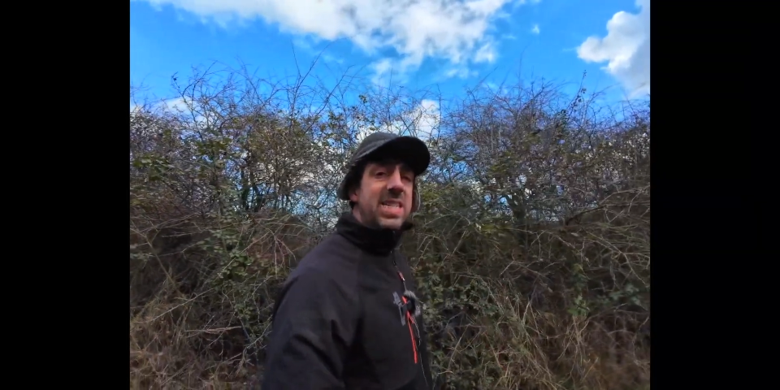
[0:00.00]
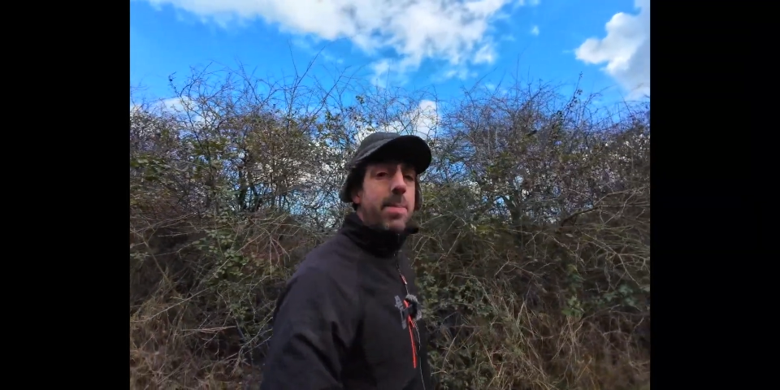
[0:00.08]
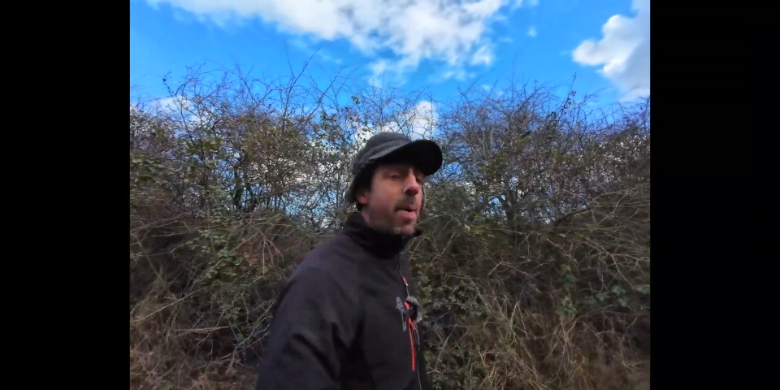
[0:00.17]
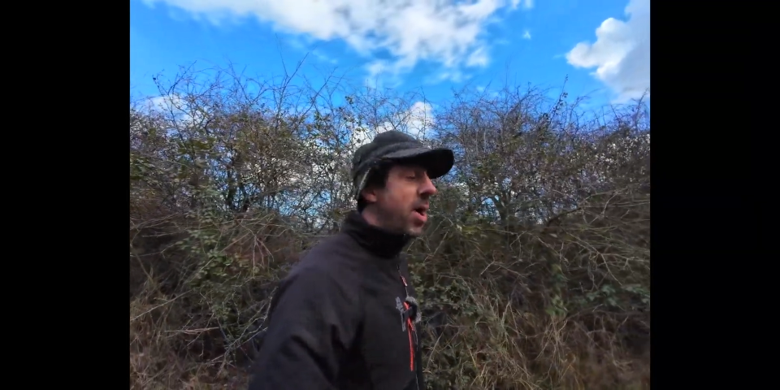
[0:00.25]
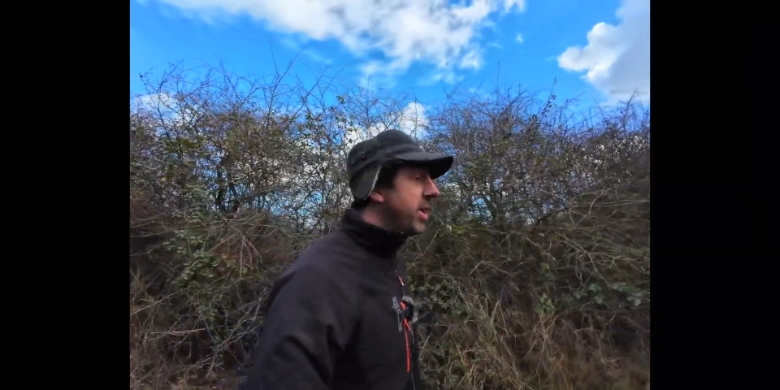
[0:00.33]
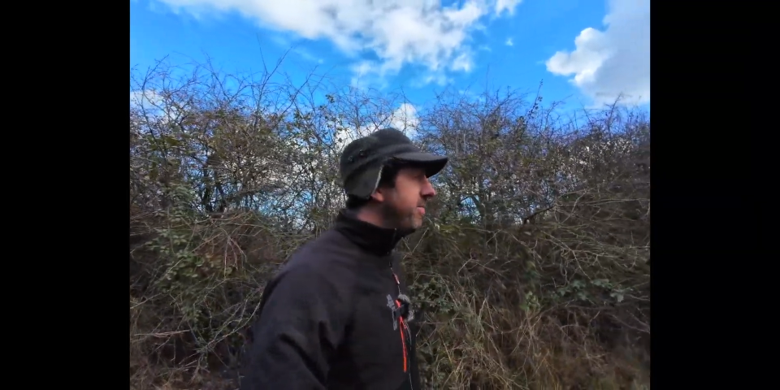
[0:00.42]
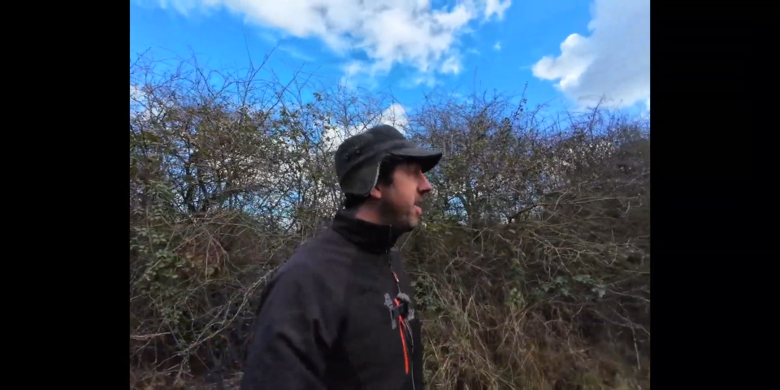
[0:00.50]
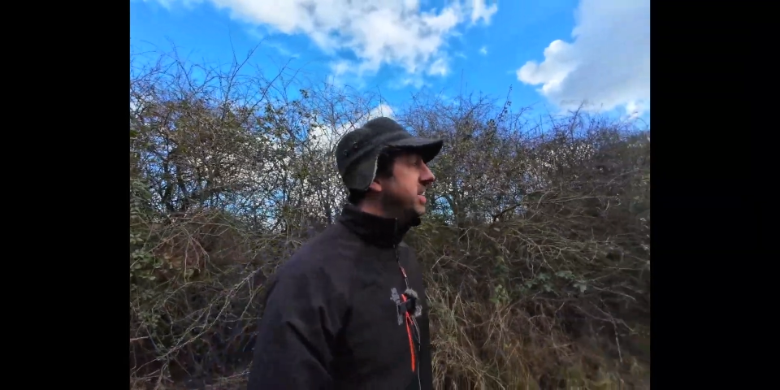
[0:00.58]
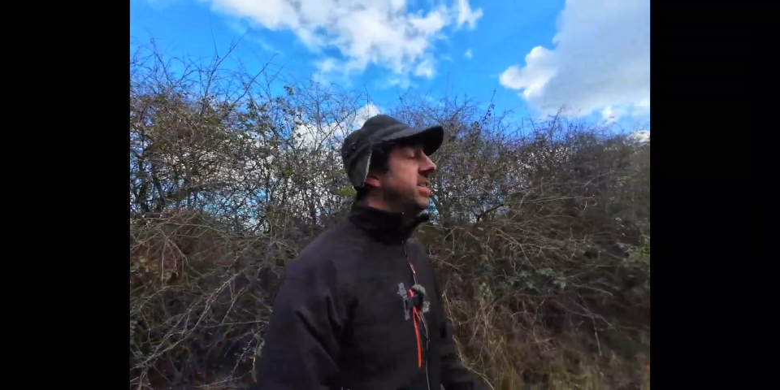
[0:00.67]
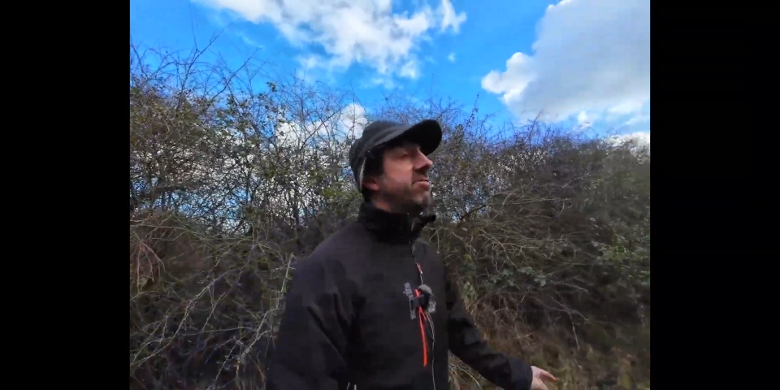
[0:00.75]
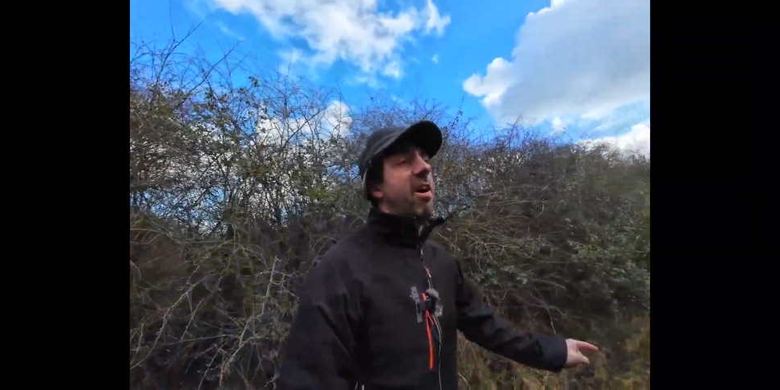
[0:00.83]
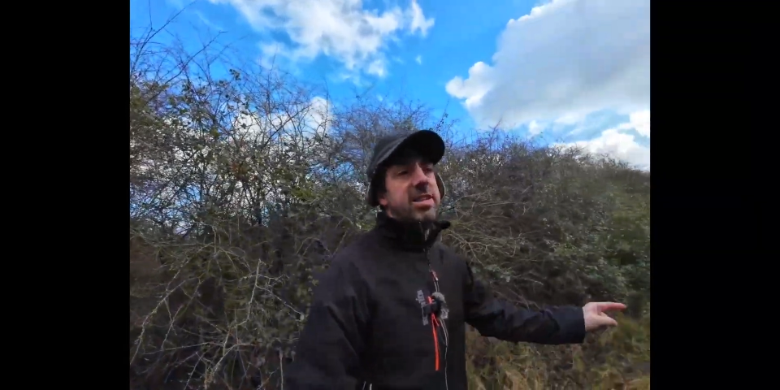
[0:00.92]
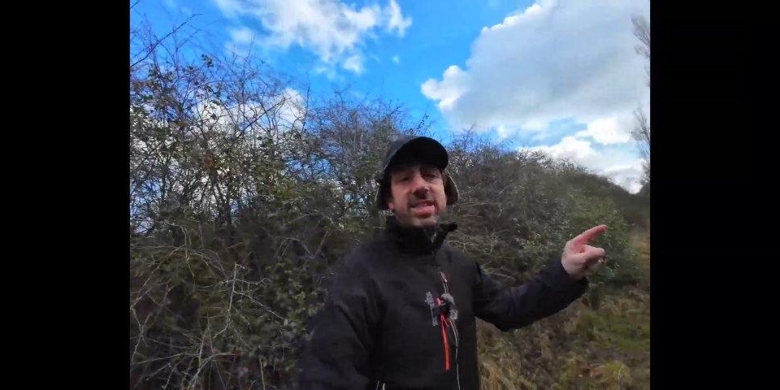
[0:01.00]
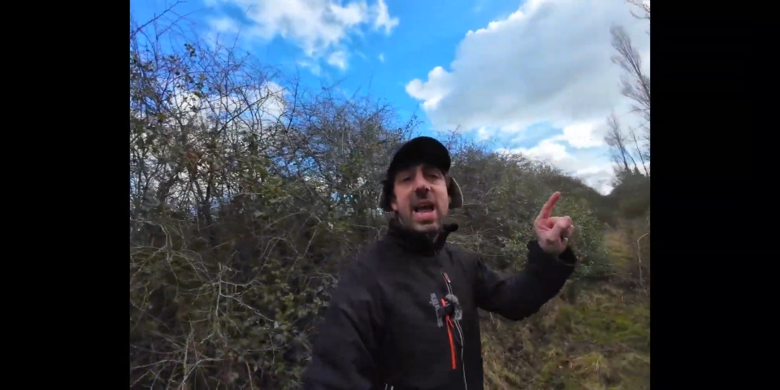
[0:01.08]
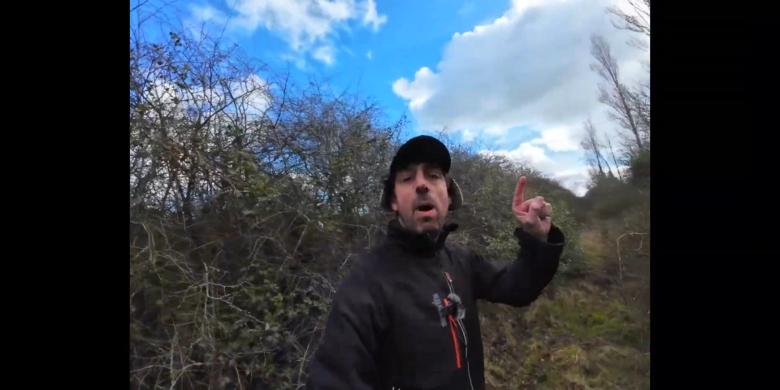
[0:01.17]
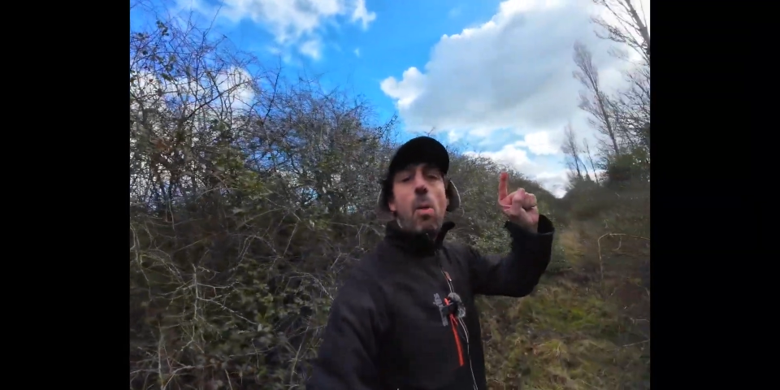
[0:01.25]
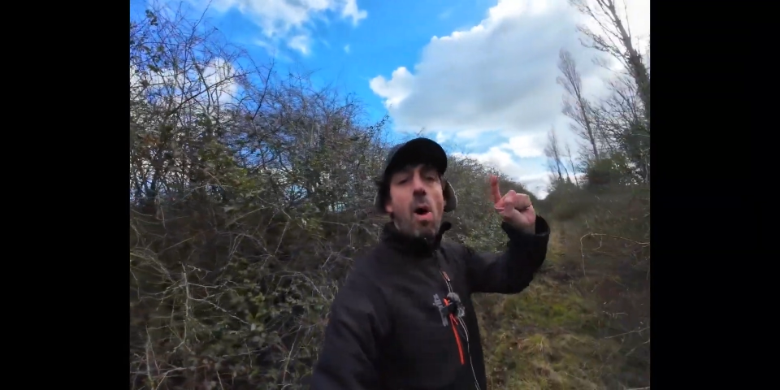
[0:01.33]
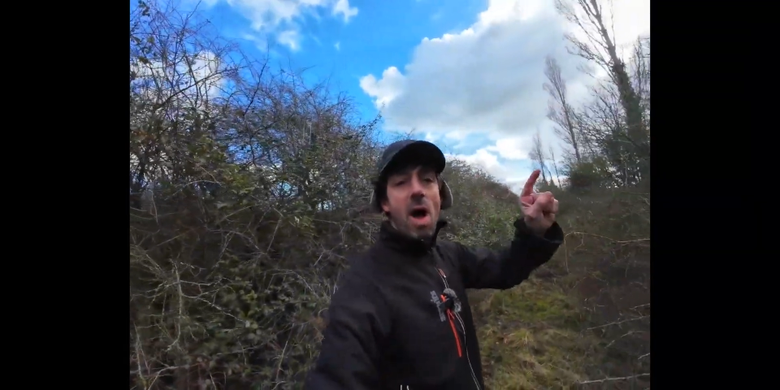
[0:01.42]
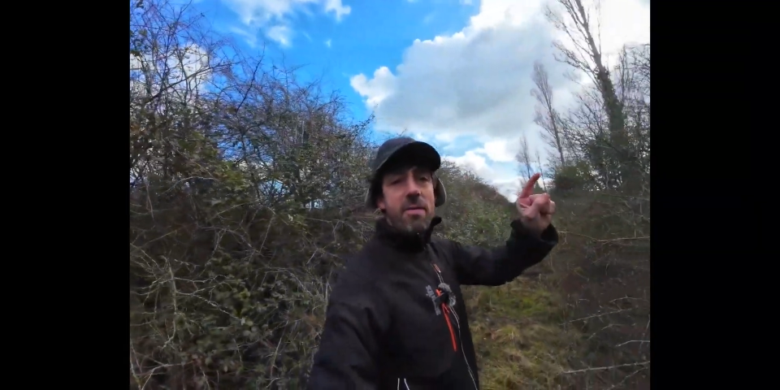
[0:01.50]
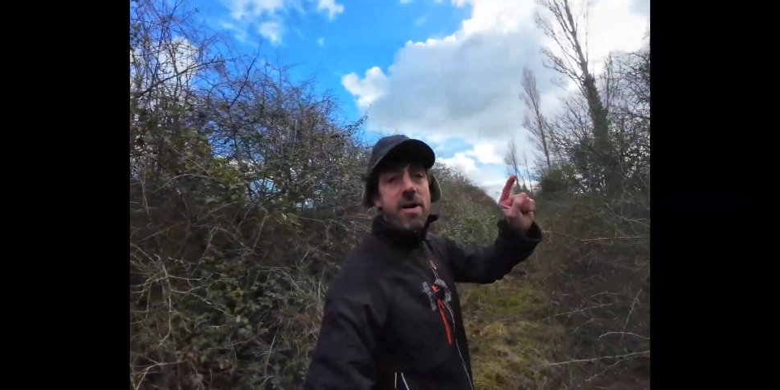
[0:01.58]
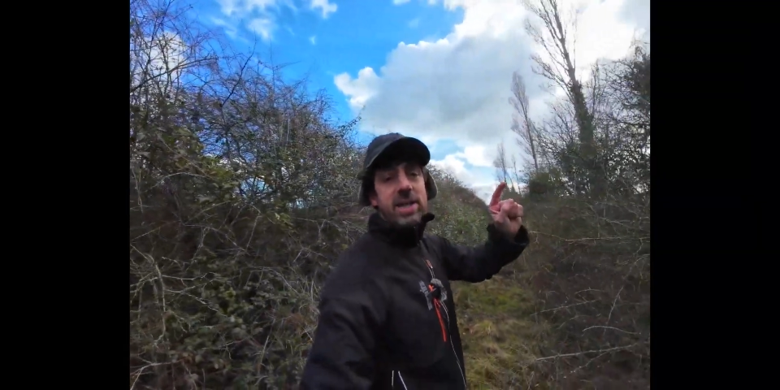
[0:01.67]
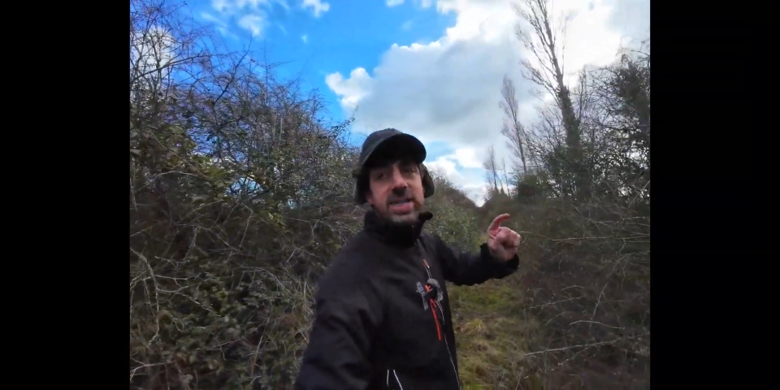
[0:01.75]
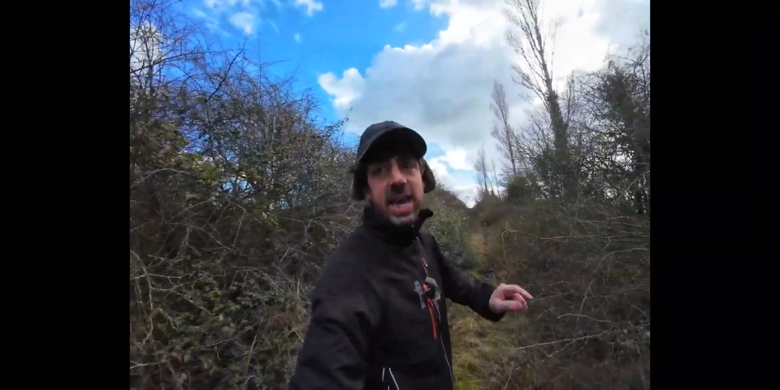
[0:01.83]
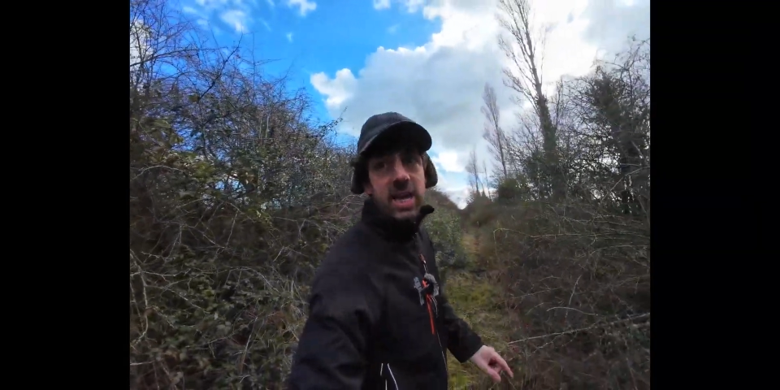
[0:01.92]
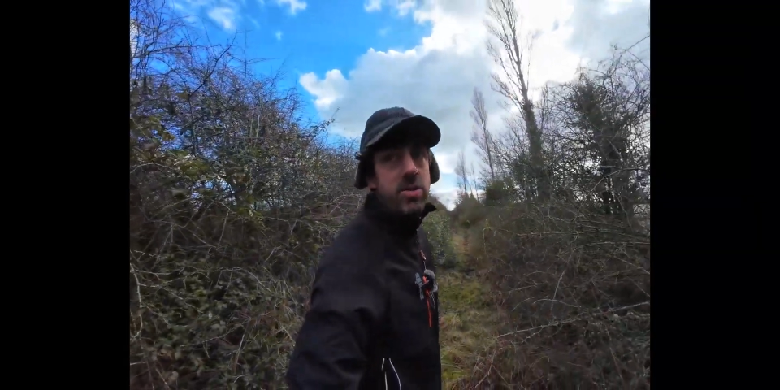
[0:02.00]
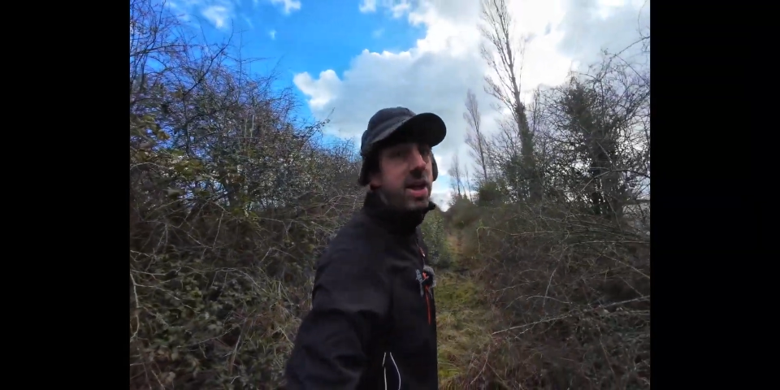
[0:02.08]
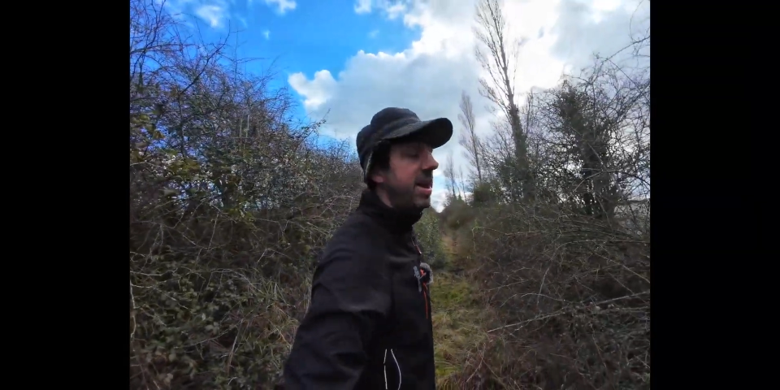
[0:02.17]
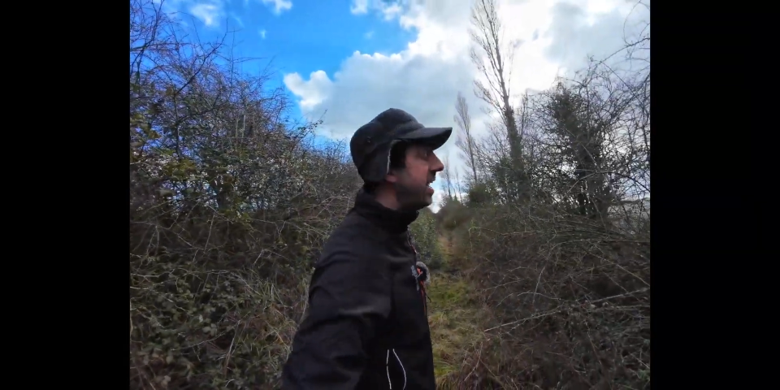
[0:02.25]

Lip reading: the biodiversity crisis. And why have I taken you down